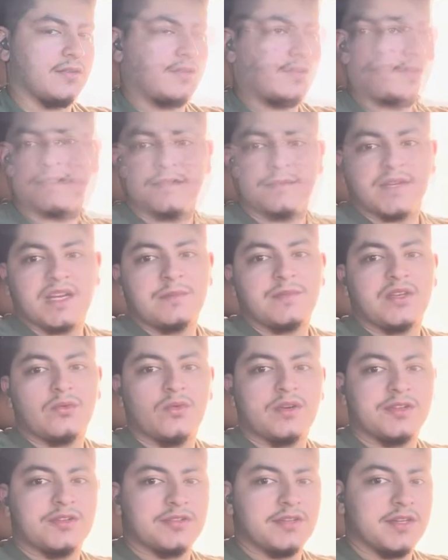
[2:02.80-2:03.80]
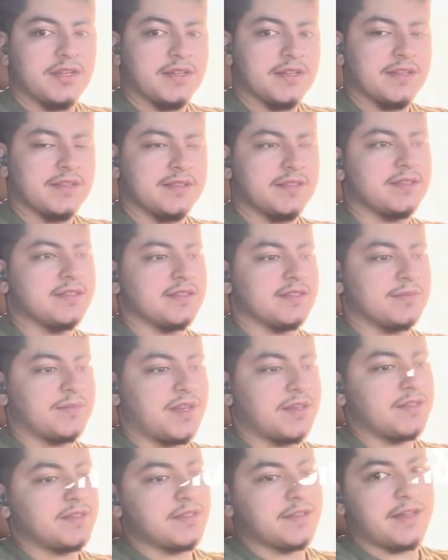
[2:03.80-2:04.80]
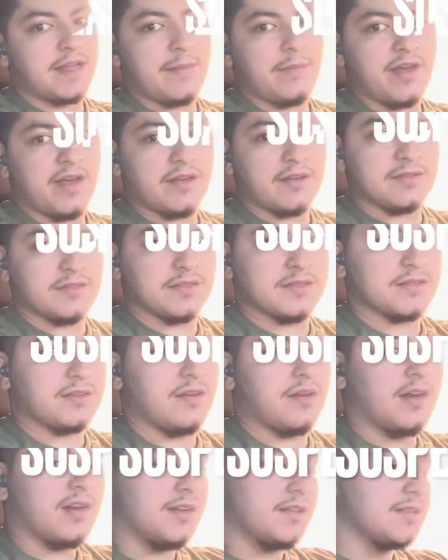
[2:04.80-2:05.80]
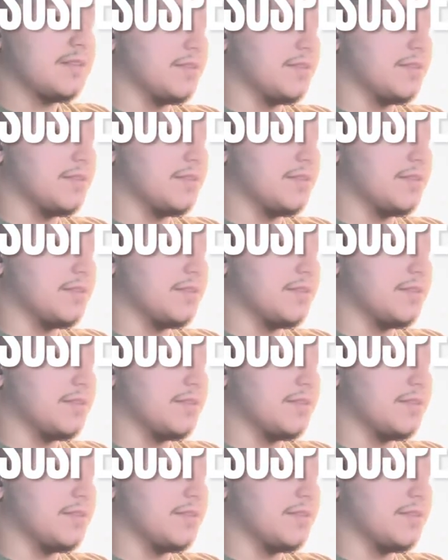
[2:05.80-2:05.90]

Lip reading: Next, you might be wondering, is the suspension that bad on this car?